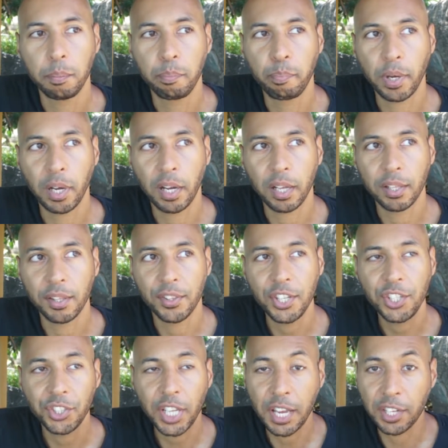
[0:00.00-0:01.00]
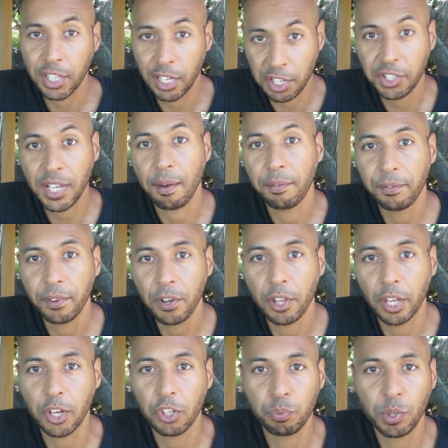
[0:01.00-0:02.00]
But this takes it a step
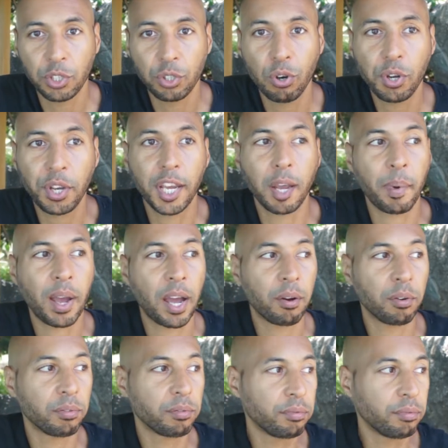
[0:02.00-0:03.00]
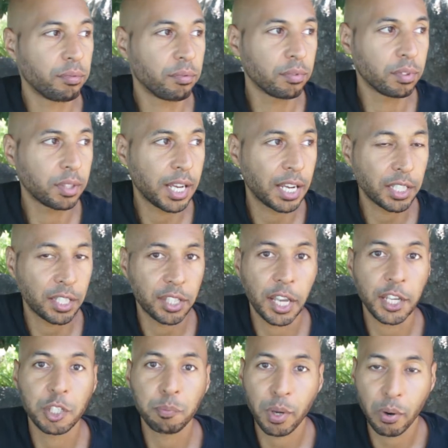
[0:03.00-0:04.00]
further because we're talking about, as I
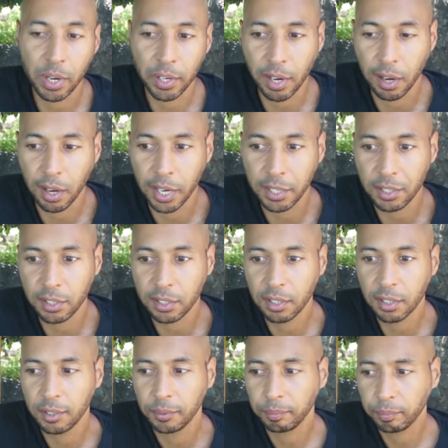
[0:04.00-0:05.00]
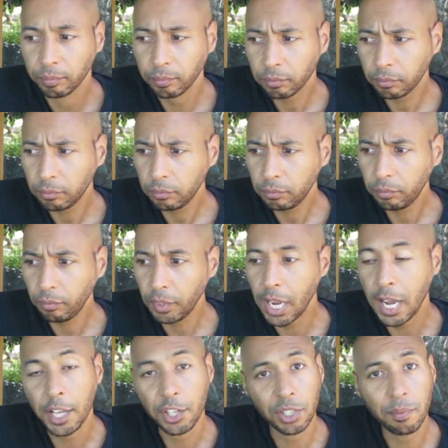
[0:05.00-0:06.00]
say, spirit guides.
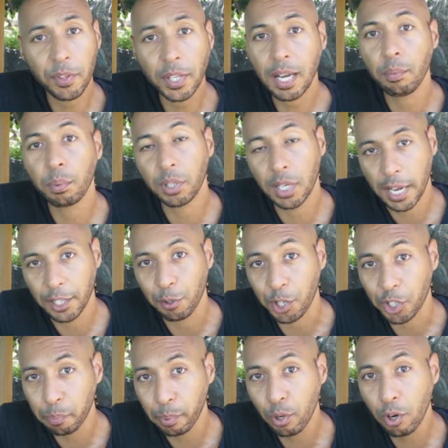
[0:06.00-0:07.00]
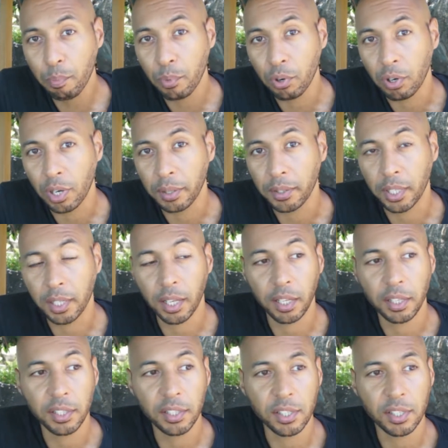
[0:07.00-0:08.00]
It's something I would like to explore more,
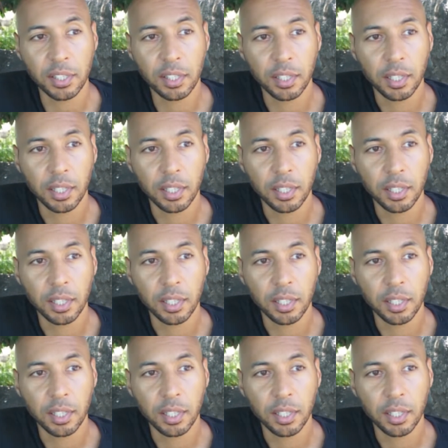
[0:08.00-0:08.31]
and